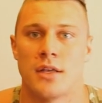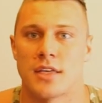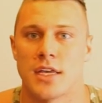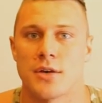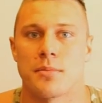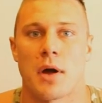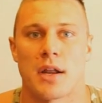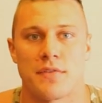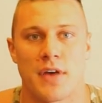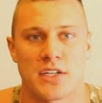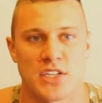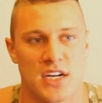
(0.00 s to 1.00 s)
Get your body
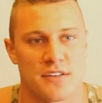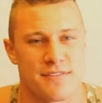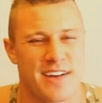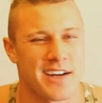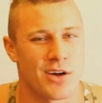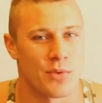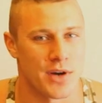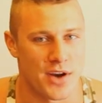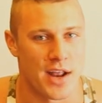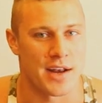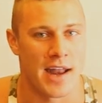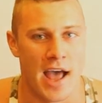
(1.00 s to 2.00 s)
fat checked to find out where you're
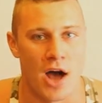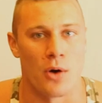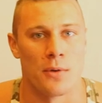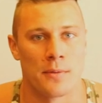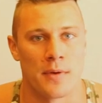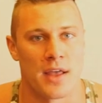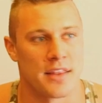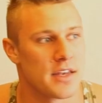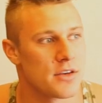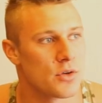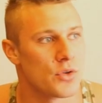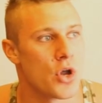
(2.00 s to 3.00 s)
at now, and
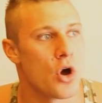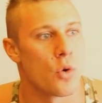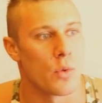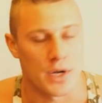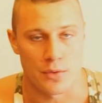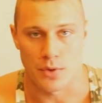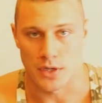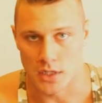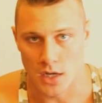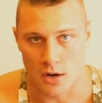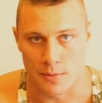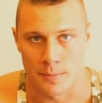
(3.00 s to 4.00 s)
then you'll know where you want to
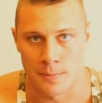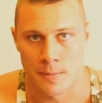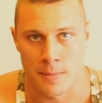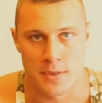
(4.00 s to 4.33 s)
go.